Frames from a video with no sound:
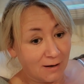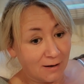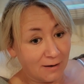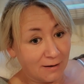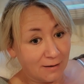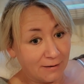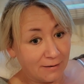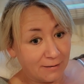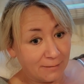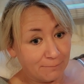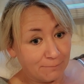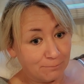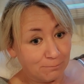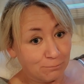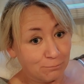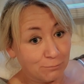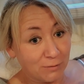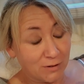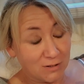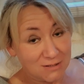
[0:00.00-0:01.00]

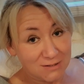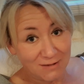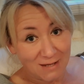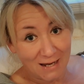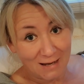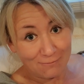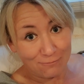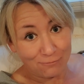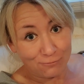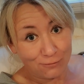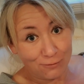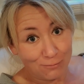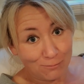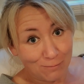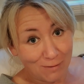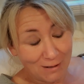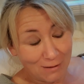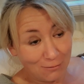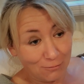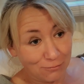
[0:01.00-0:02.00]
Because of the hand, foot and
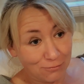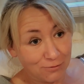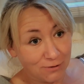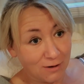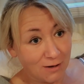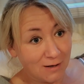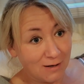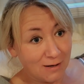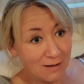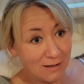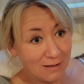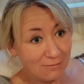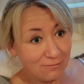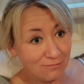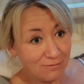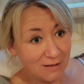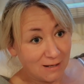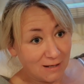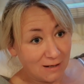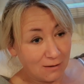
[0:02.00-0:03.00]
mouth, I've
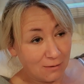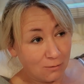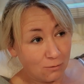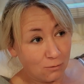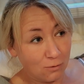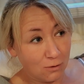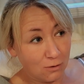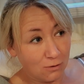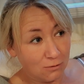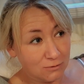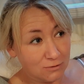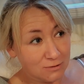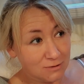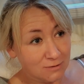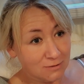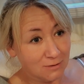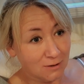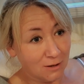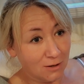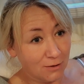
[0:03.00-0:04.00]
now got
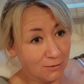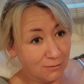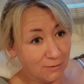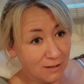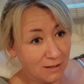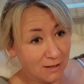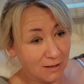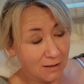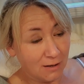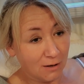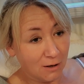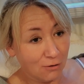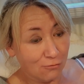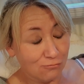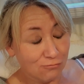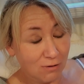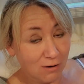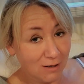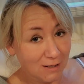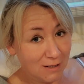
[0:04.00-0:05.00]
only
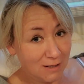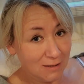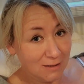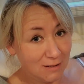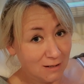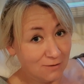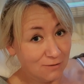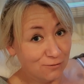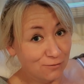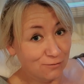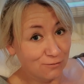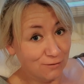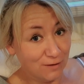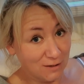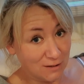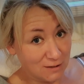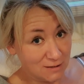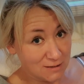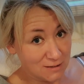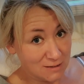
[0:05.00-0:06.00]
Orion and
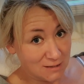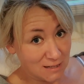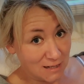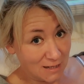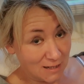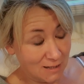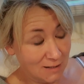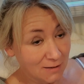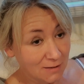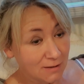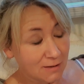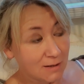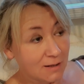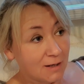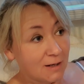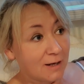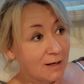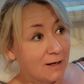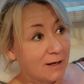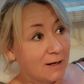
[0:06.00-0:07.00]
Finn today.
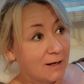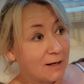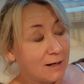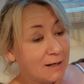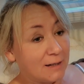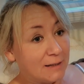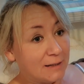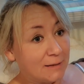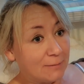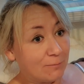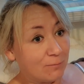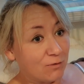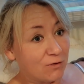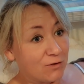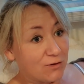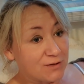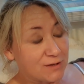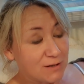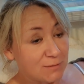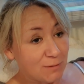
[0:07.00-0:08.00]
So
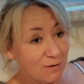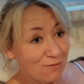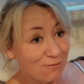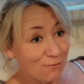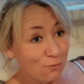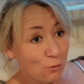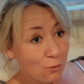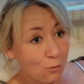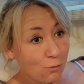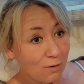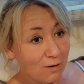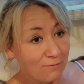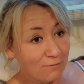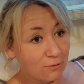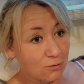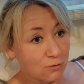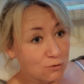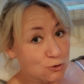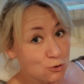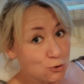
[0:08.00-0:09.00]
instead of my four, I've
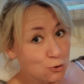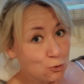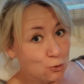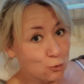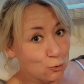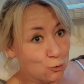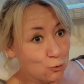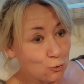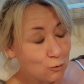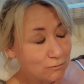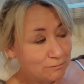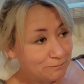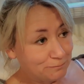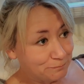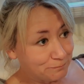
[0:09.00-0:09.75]
got two.